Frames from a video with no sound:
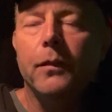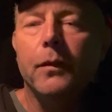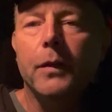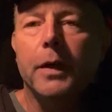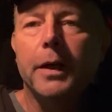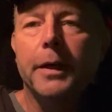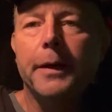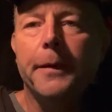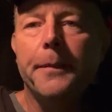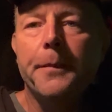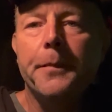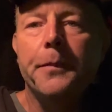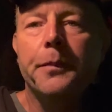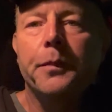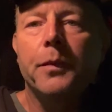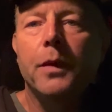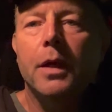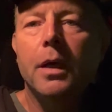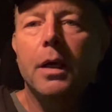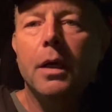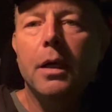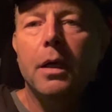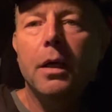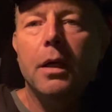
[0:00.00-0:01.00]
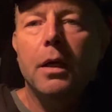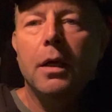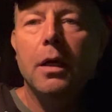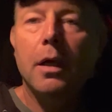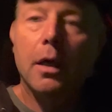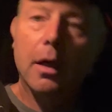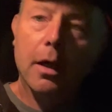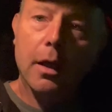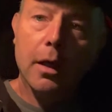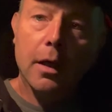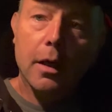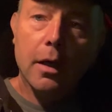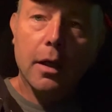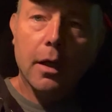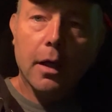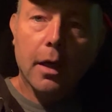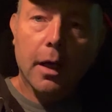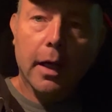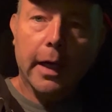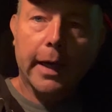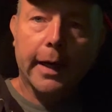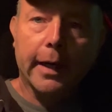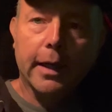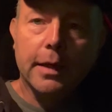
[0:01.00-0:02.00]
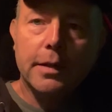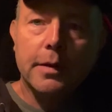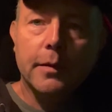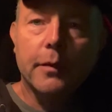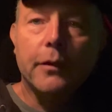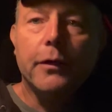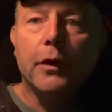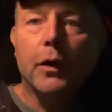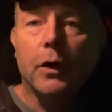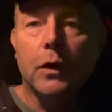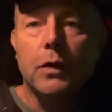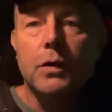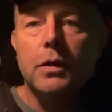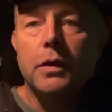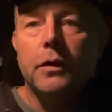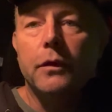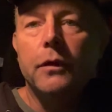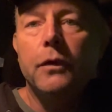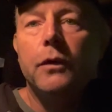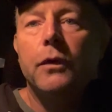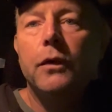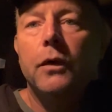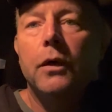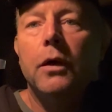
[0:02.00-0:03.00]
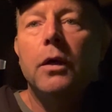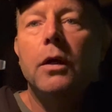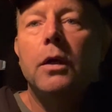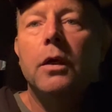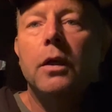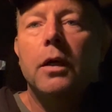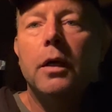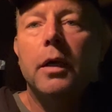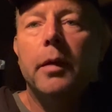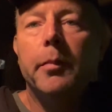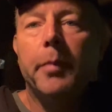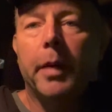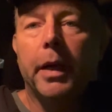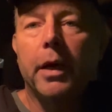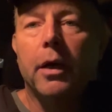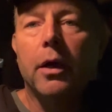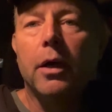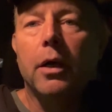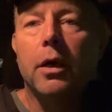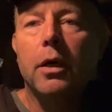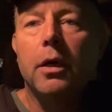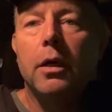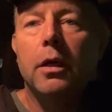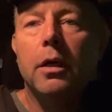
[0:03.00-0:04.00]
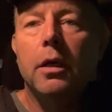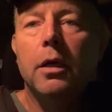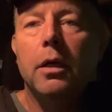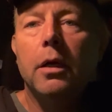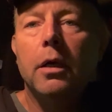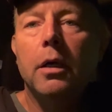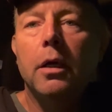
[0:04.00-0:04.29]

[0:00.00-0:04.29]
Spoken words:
And I got some photos of a bear